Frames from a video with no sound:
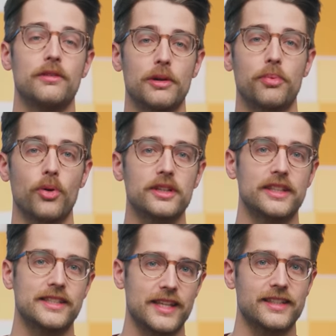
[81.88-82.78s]

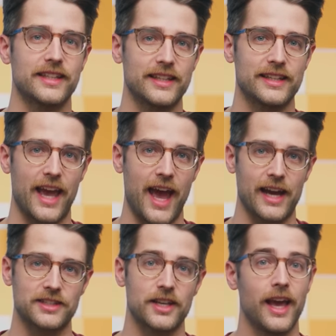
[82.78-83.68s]
reportedly set to get the
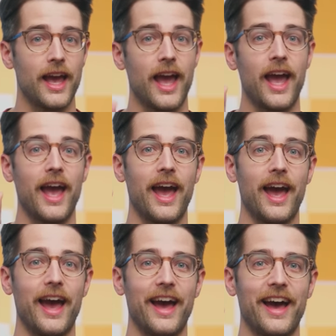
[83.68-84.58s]
axe. Content
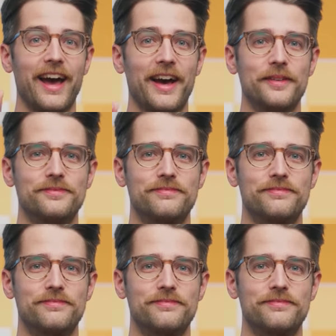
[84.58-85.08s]
moderators, probably.